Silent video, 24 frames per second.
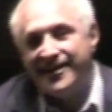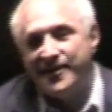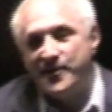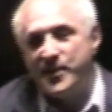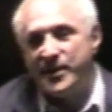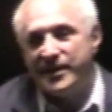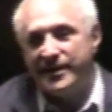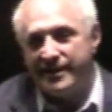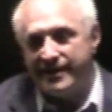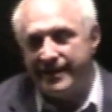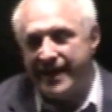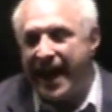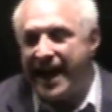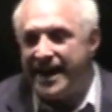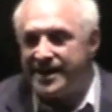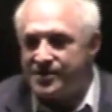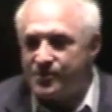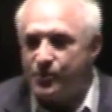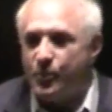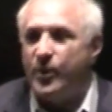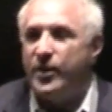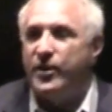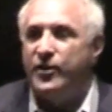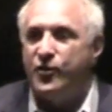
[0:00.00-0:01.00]
I mean,
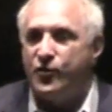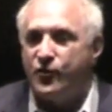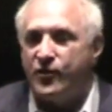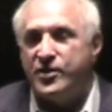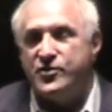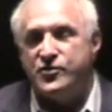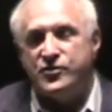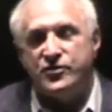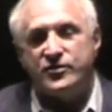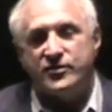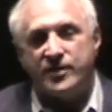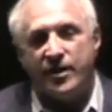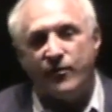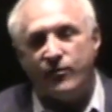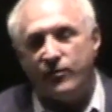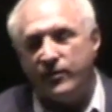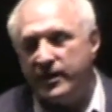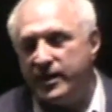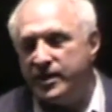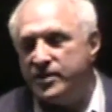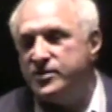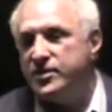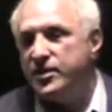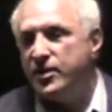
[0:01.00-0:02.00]
that's where your interest level
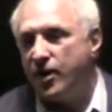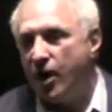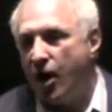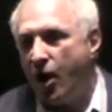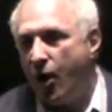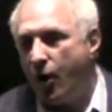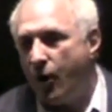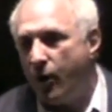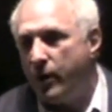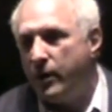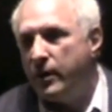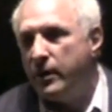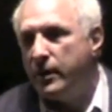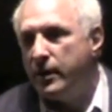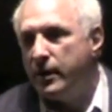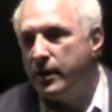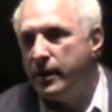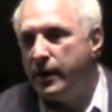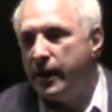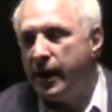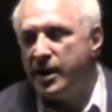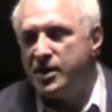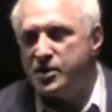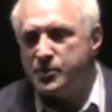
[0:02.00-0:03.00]
needs to go.
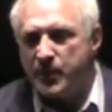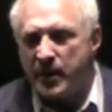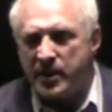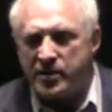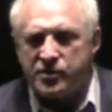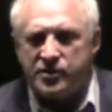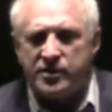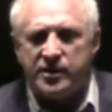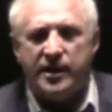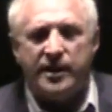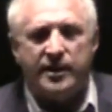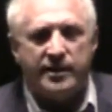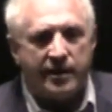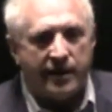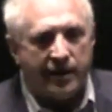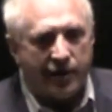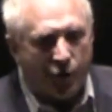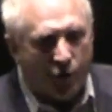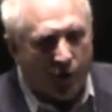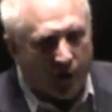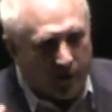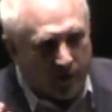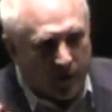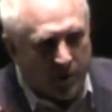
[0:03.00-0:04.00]
Especially
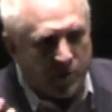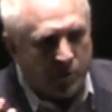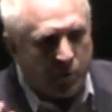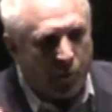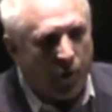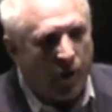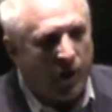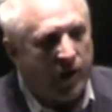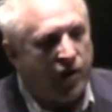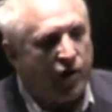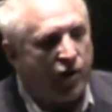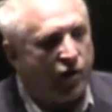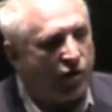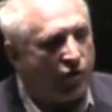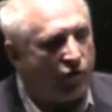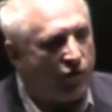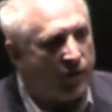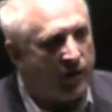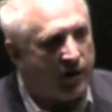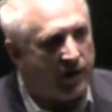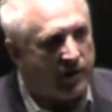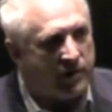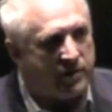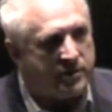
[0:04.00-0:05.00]
at this point in your
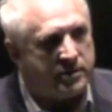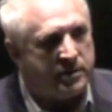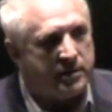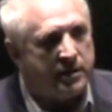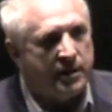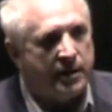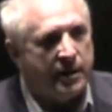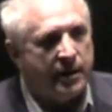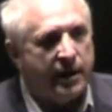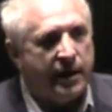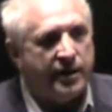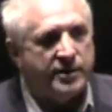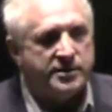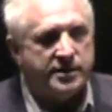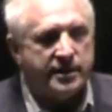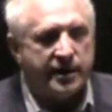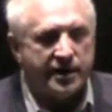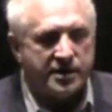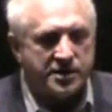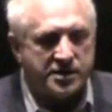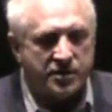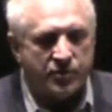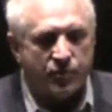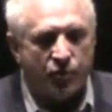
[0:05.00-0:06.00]
careers, is to
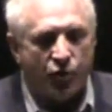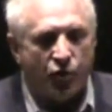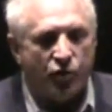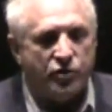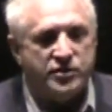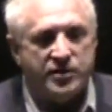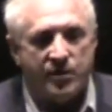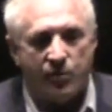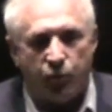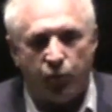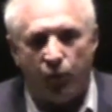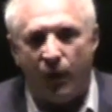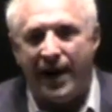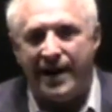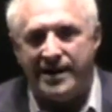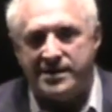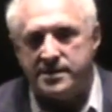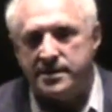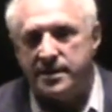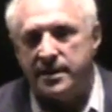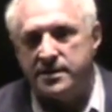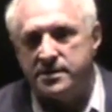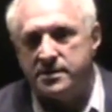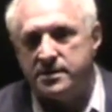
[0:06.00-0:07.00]
get submerged in
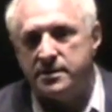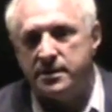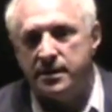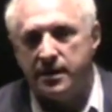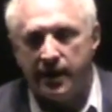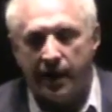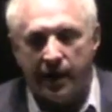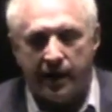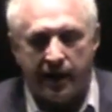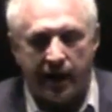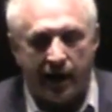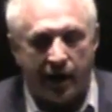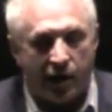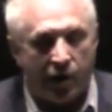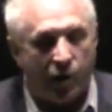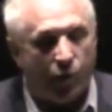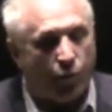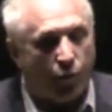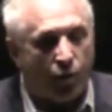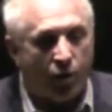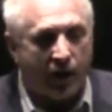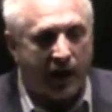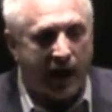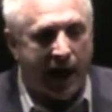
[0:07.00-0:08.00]
process, and get good
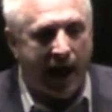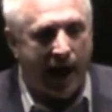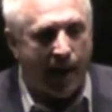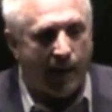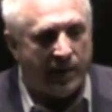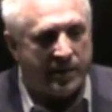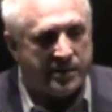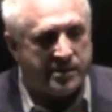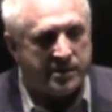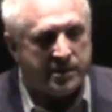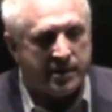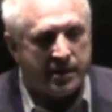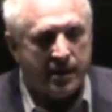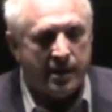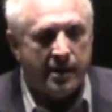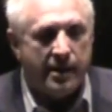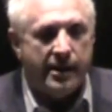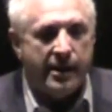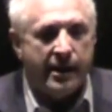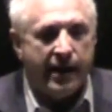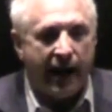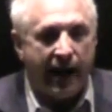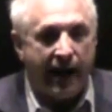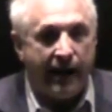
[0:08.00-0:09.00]
work habits,
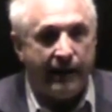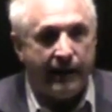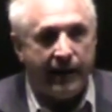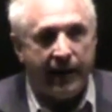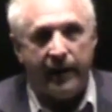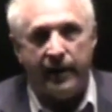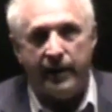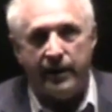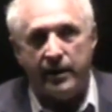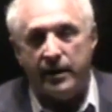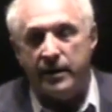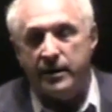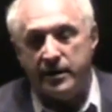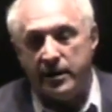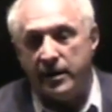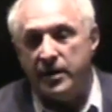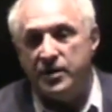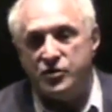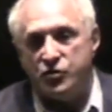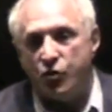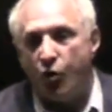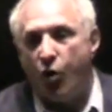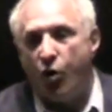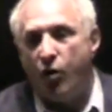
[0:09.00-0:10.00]
and getting into
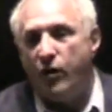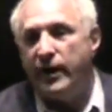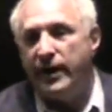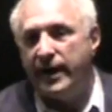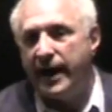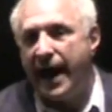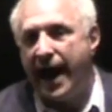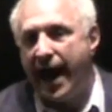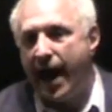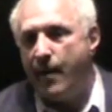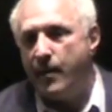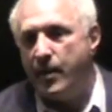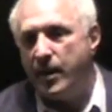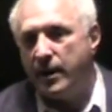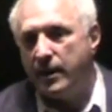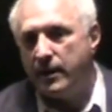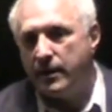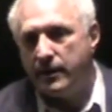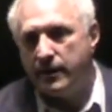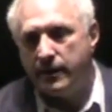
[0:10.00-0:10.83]
this all-in habit.